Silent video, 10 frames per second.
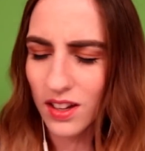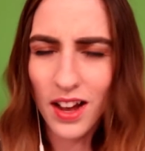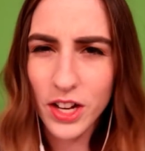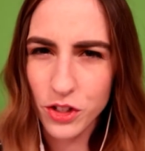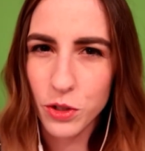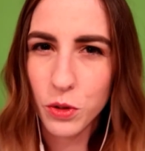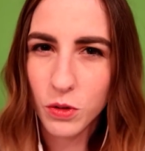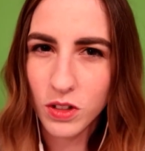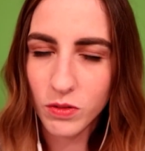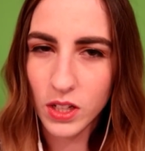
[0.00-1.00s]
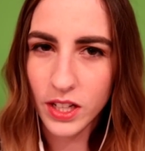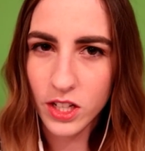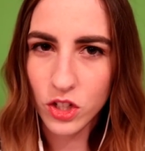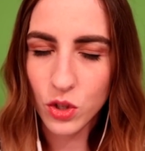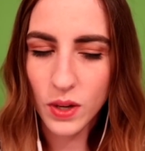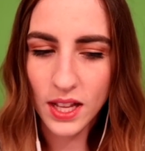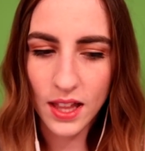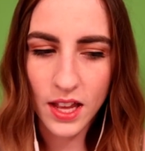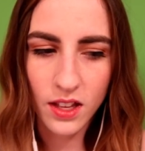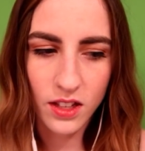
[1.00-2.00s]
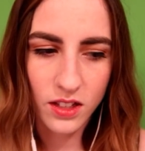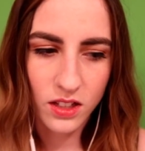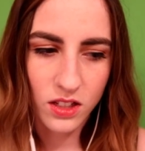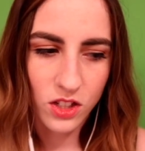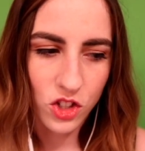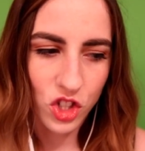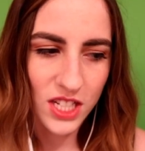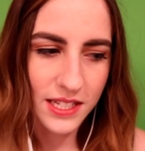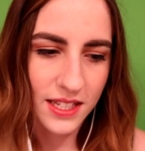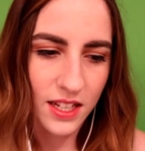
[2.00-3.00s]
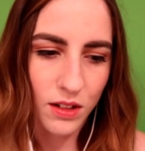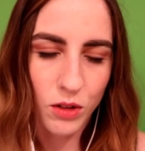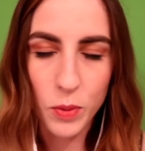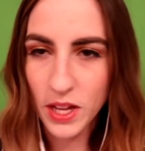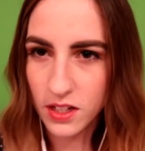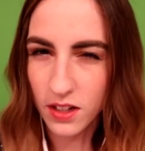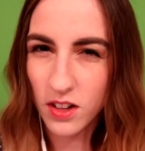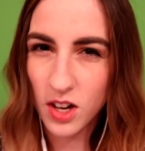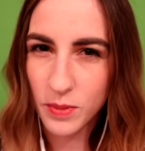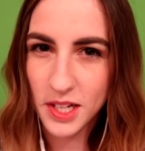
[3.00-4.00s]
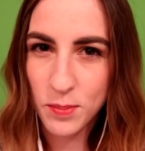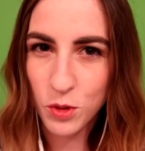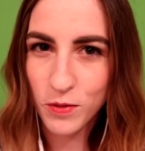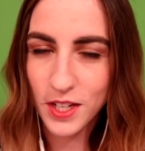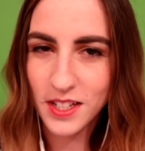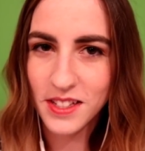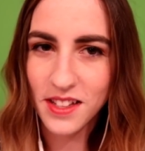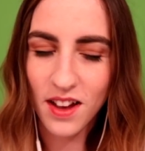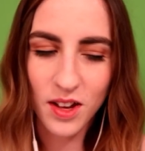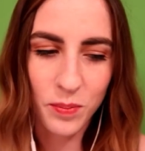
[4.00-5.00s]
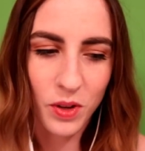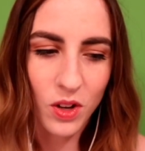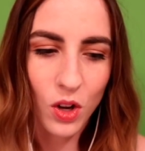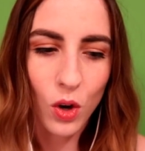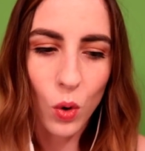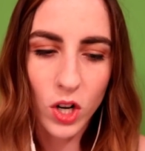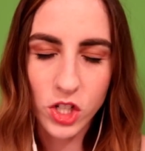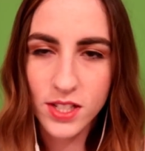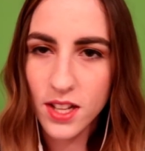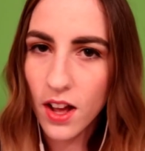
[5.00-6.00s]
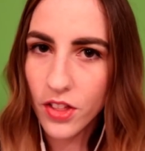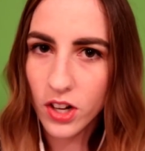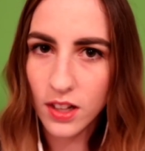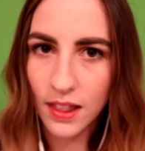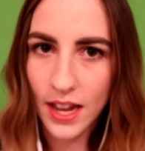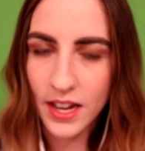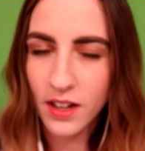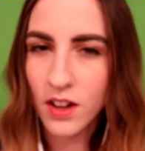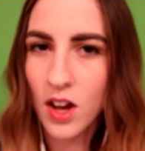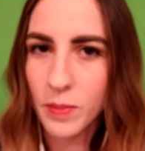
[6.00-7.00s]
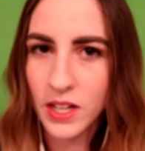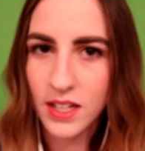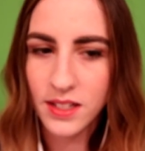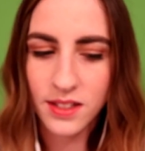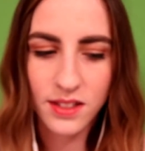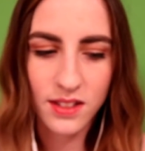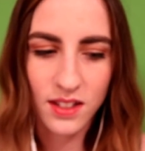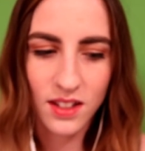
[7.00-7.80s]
I do really enjoy like cheesy romantic comedy movies, or just other light comedies.